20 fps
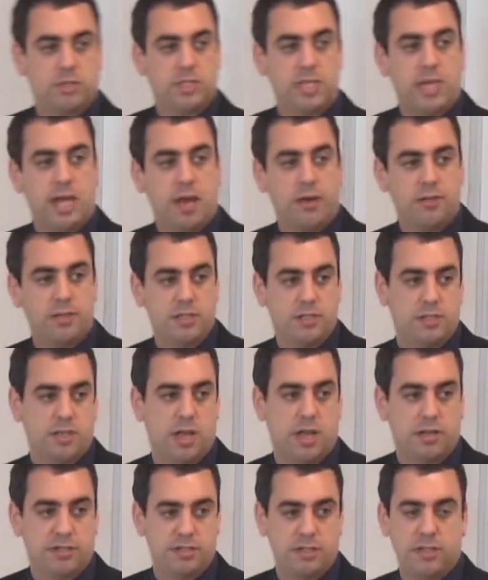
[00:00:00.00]
see how these,
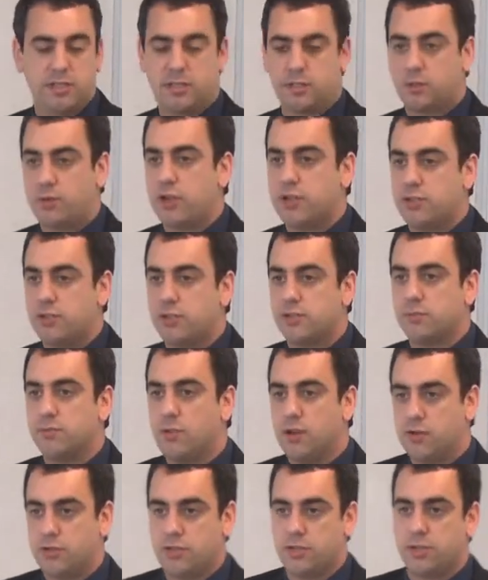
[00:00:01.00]
actually these equations of
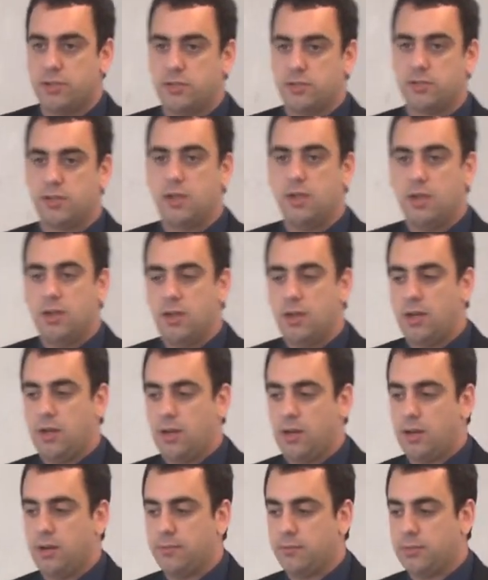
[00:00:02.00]
motions
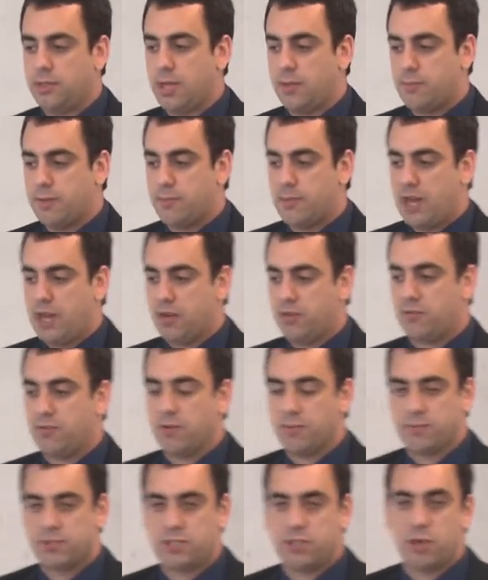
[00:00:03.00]
um, come about
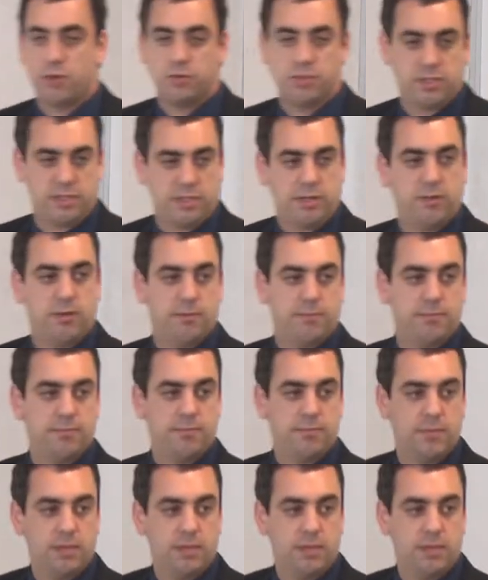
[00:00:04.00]
from Stone's theorem